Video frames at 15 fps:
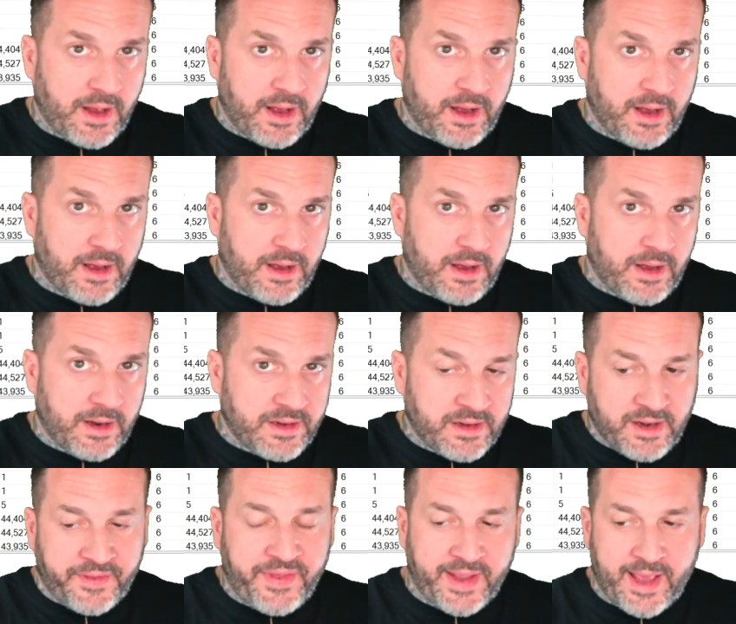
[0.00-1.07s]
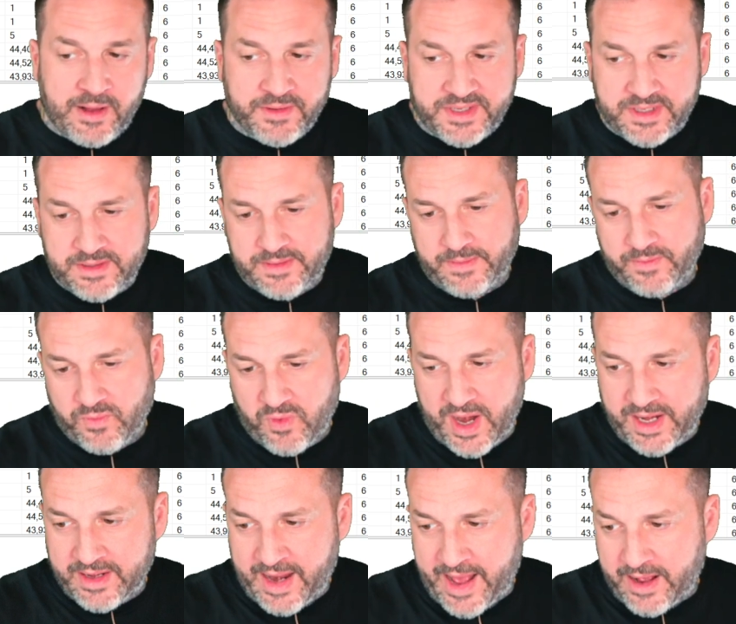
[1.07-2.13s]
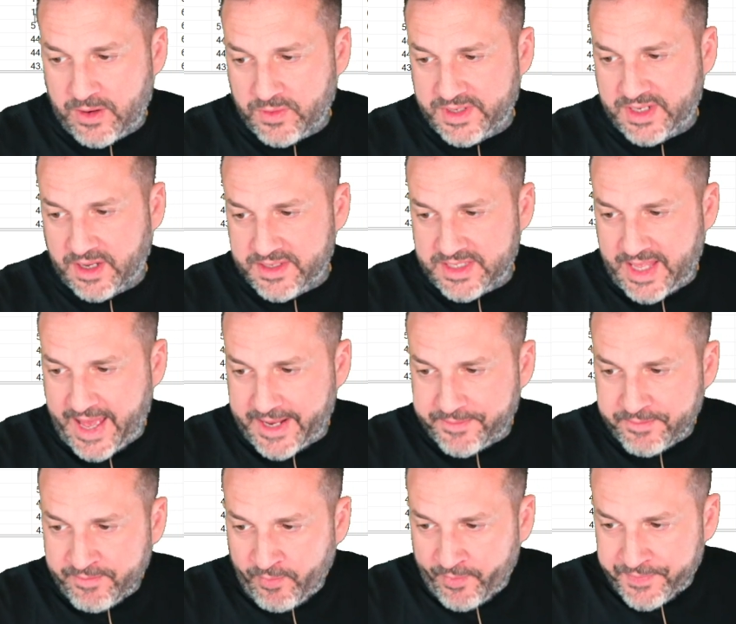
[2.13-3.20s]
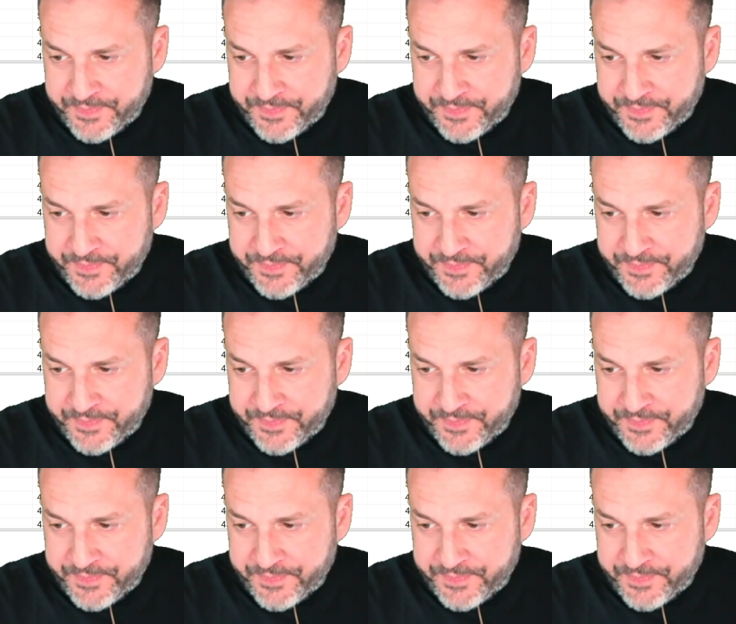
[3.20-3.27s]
Uh, nothing else right now does that.